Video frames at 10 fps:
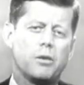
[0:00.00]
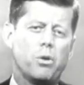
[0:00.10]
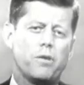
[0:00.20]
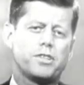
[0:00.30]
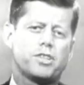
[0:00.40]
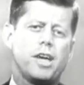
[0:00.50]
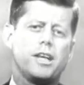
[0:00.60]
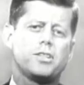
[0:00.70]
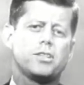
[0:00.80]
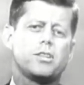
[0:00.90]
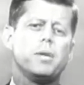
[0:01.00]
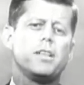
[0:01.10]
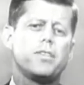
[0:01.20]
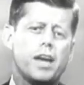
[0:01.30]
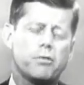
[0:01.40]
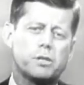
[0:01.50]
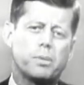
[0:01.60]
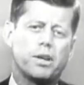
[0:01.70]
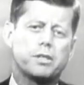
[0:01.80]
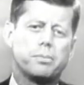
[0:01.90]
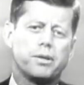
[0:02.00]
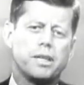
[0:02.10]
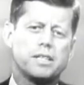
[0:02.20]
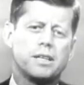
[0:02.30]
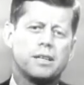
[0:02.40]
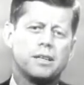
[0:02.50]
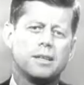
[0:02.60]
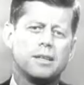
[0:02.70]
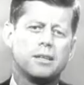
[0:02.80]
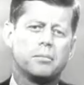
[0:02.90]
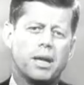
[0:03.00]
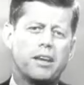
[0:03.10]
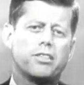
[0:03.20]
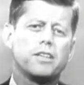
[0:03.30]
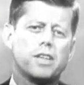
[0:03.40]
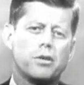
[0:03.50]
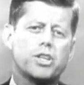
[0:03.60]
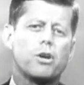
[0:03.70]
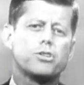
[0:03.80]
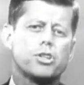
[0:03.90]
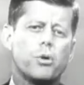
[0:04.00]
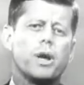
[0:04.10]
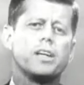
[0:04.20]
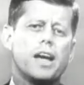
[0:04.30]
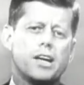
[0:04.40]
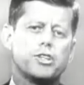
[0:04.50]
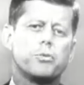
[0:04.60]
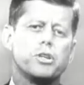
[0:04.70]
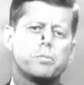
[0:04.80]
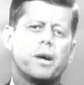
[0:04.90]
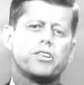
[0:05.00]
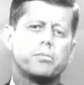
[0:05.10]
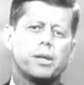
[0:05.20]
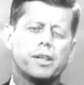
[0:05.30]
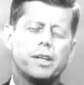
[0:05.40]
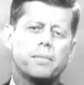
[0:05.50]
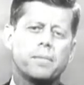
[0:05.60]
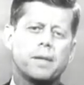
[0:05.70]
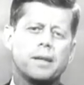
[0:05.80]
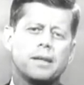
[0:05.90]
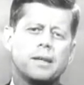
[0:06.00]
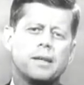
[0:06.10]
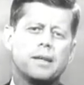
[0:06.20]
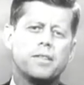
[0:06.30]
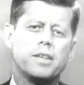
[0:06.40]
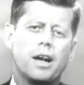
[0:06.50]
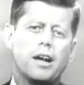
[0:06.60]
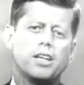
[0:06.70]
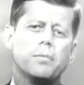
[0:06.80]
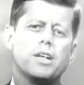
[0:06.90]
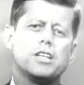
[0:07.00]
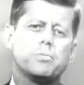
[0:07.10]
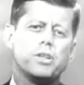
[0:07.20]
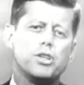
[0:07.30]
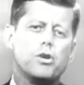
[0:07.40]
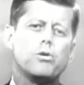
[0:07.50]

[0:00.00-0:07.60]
And I want the states to meet their responsibility. but I think there is also a national responsibility. The argument has been